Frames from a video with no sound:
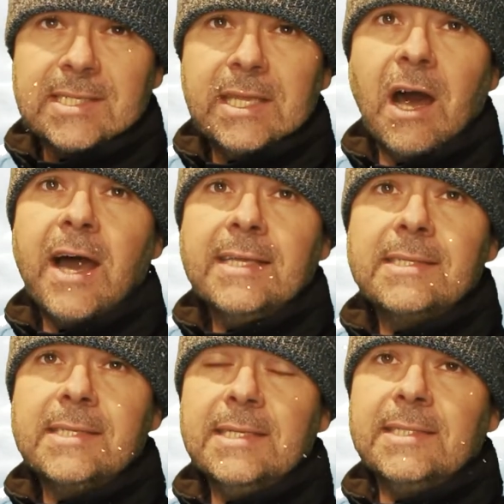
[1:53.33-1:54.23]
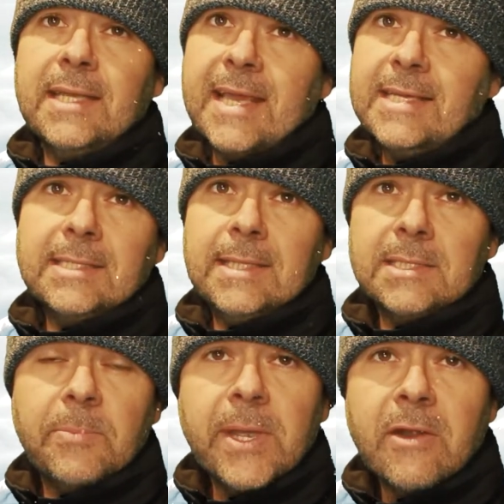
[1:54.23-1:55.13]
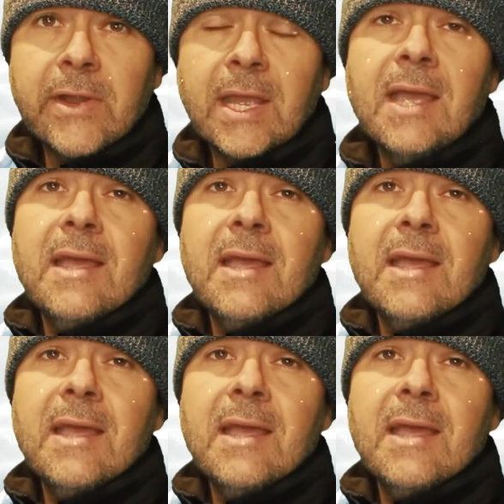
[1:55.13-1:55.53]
The ice is, is disappearing,